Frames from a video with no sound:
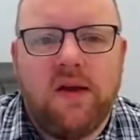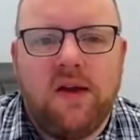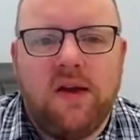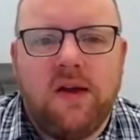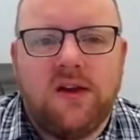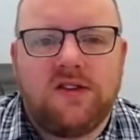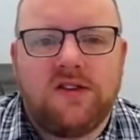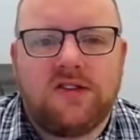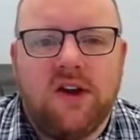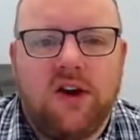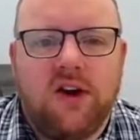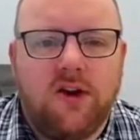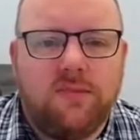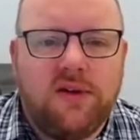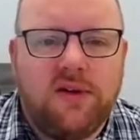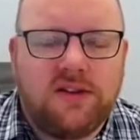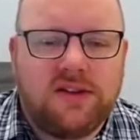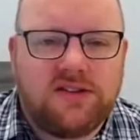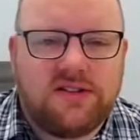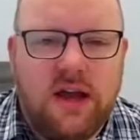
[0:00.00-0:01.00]
So I hope
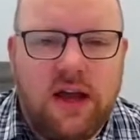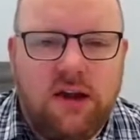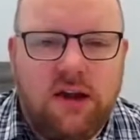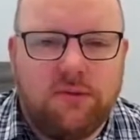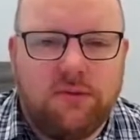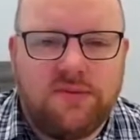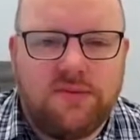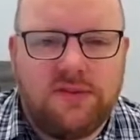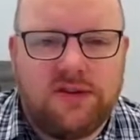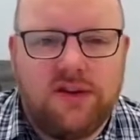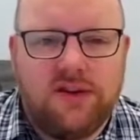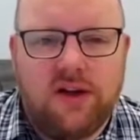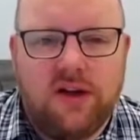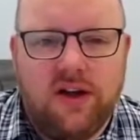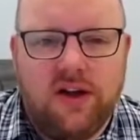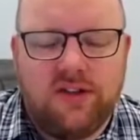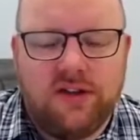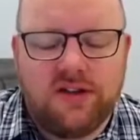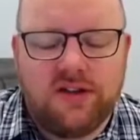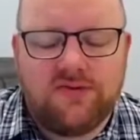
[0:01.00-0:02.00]
that's helped. I
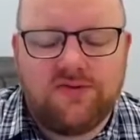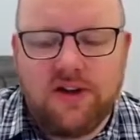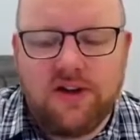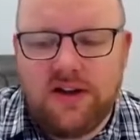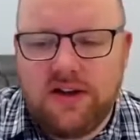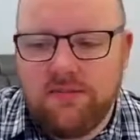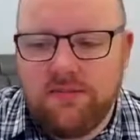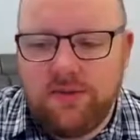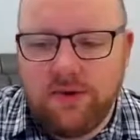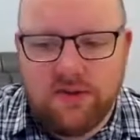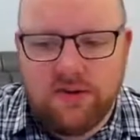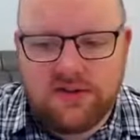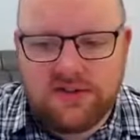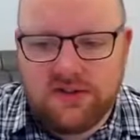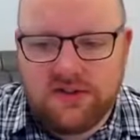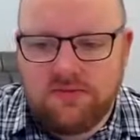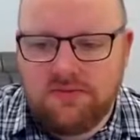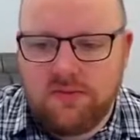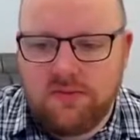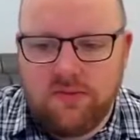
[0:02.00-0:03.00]
think it's really
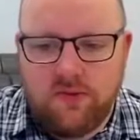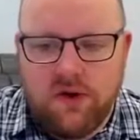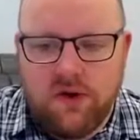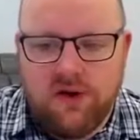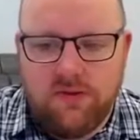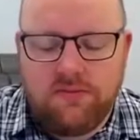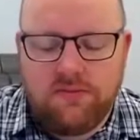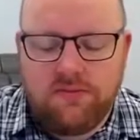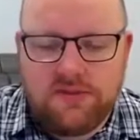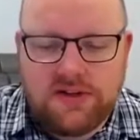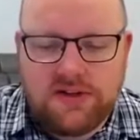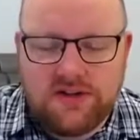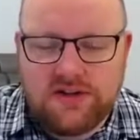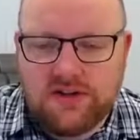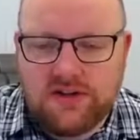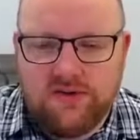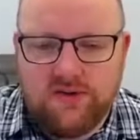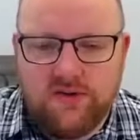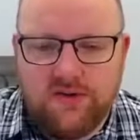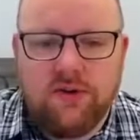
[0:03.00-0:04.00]
important. We're
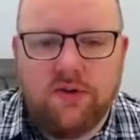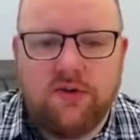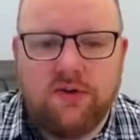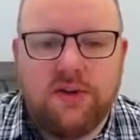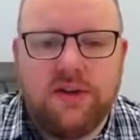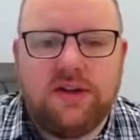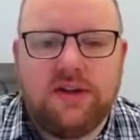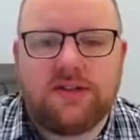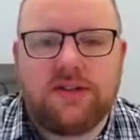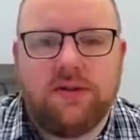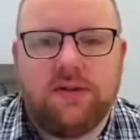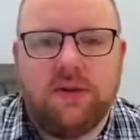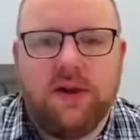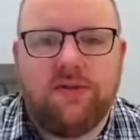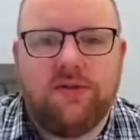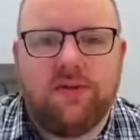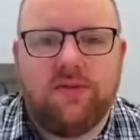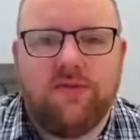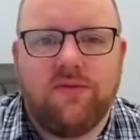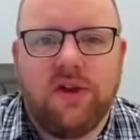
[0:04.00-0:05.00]
potentially 4 weeks away
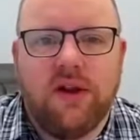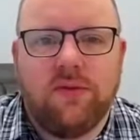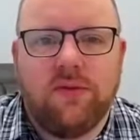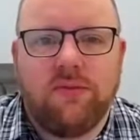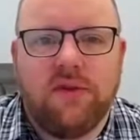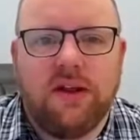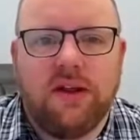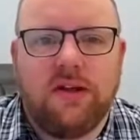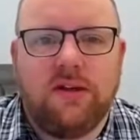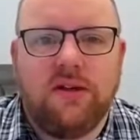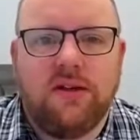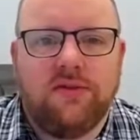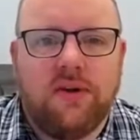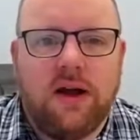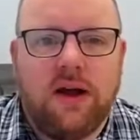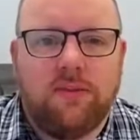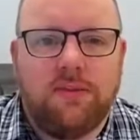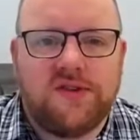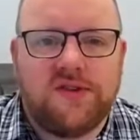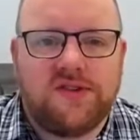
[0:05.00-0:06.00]
from reopening
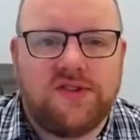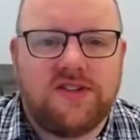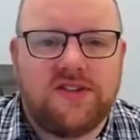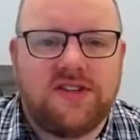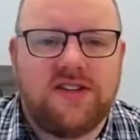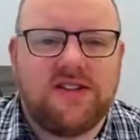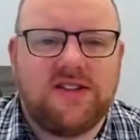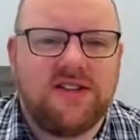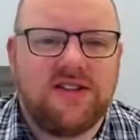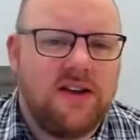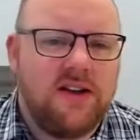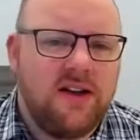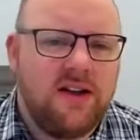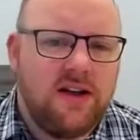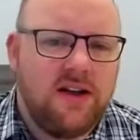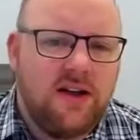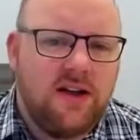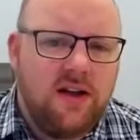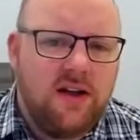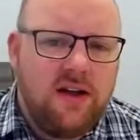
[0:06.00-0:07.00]
our businesses.
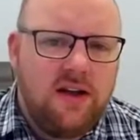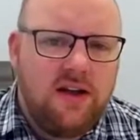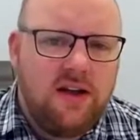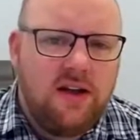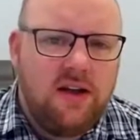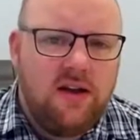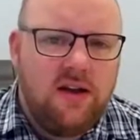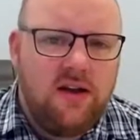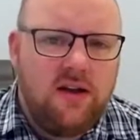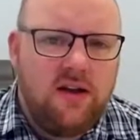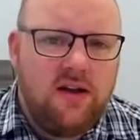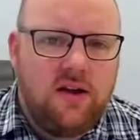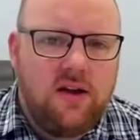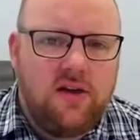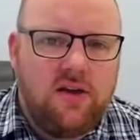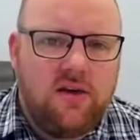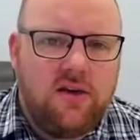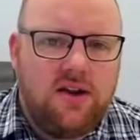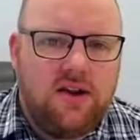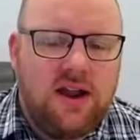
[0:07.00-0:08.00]

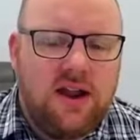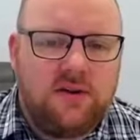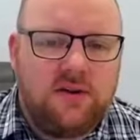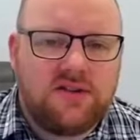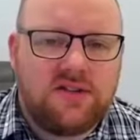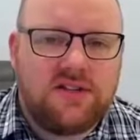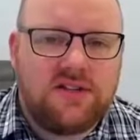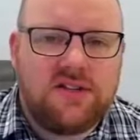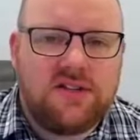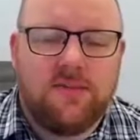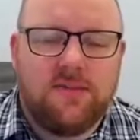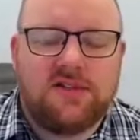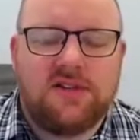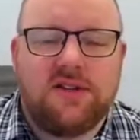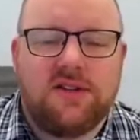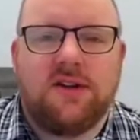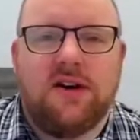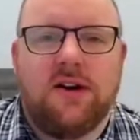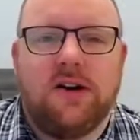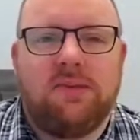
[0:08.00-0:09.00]
Now is the time to
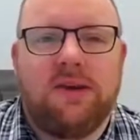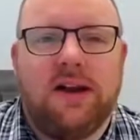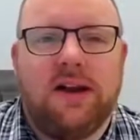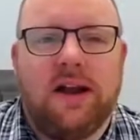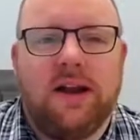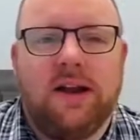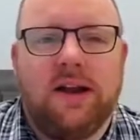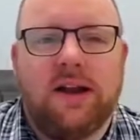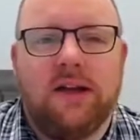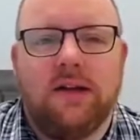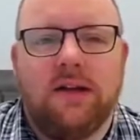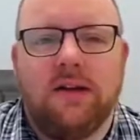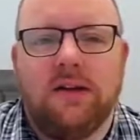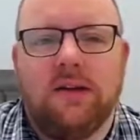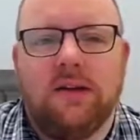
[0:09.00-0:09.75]
start planning